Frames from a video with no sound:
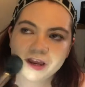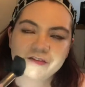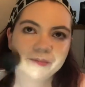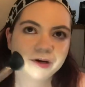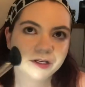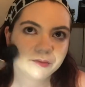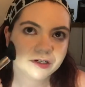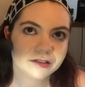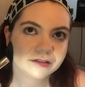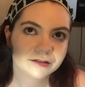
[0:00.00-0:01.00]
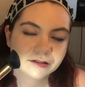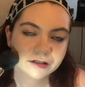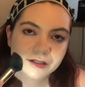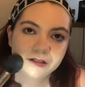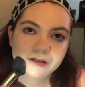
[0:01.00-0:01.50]
everybody was,
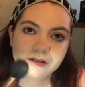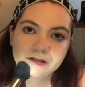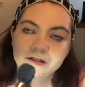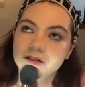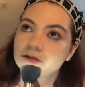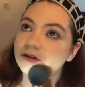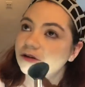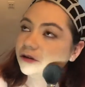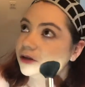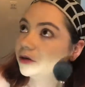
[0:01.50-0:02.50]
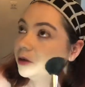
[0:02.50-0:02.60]
you know,